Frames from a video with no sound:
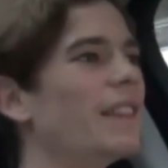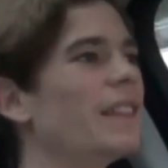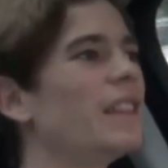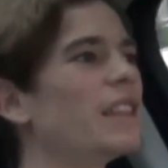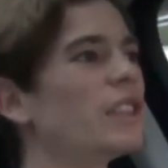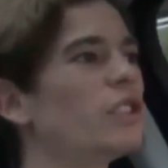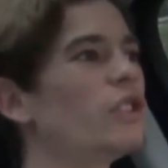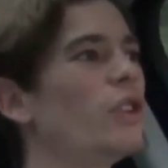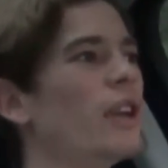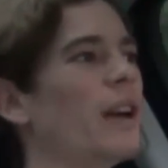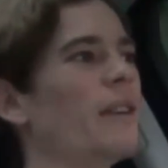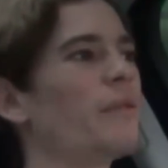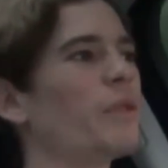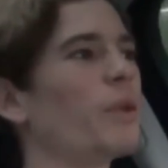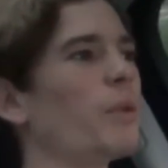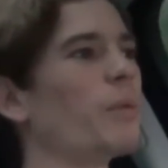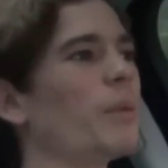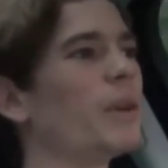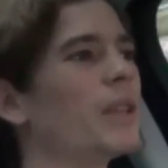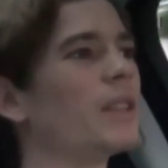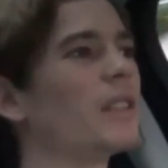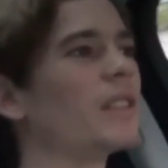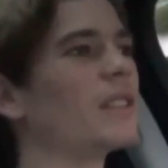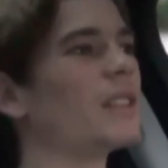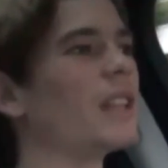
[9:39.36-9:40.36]
And this, you have the
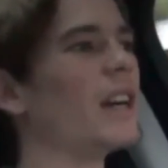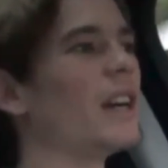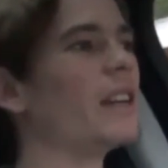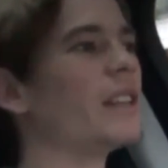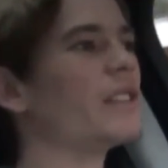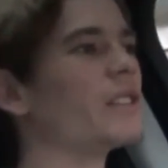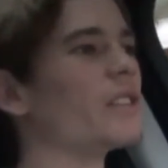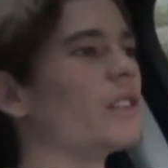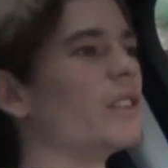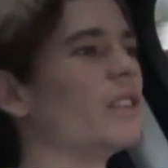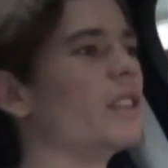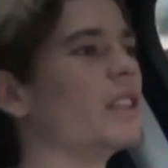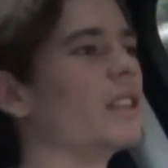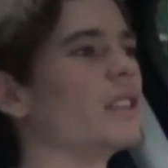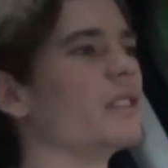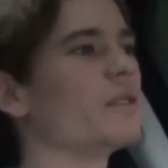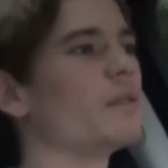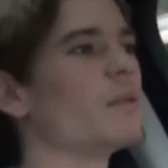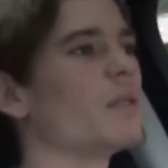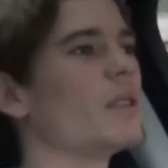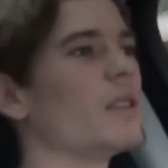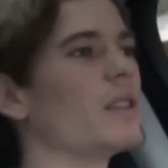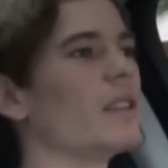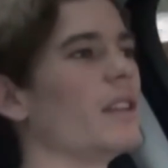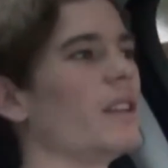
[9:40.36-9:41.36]
winter tires on it
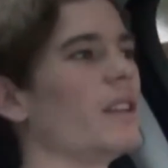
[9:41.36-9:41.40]
as well.